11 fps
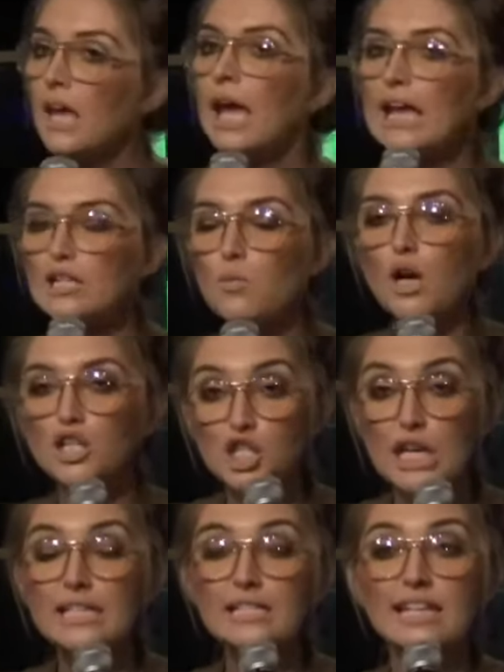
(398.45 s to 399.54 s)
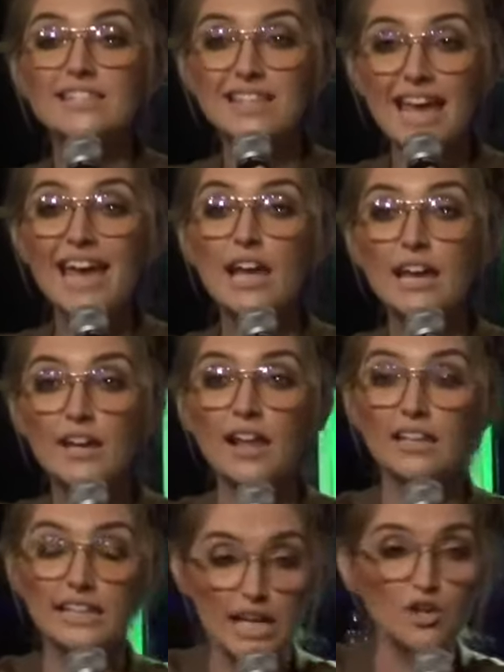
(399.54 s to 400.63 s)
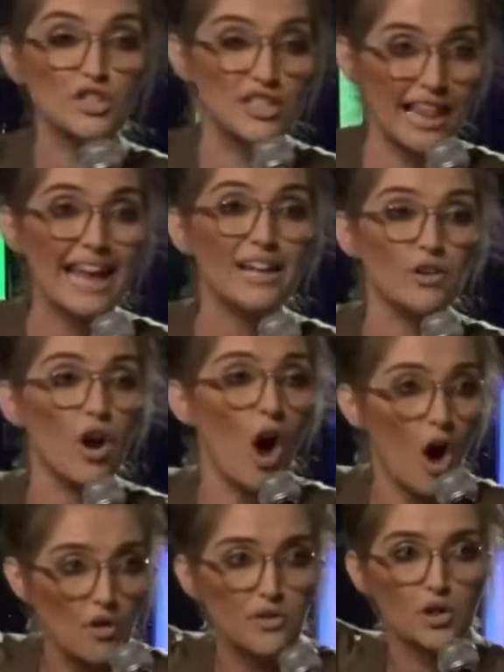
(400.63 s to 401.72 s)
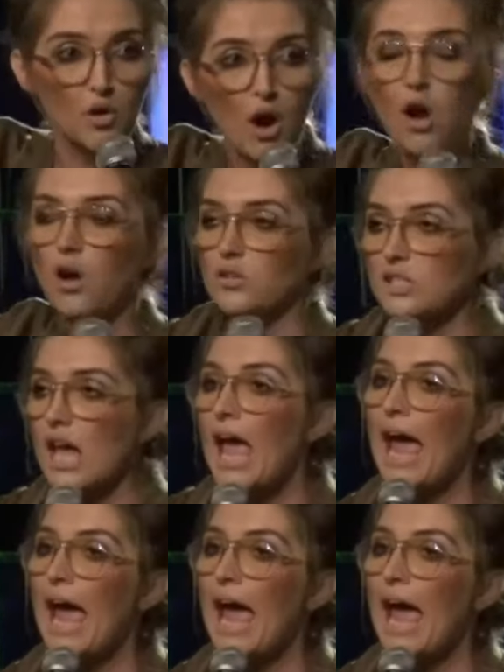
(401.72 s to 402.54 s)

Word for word: is what Jesus said years later on the cross.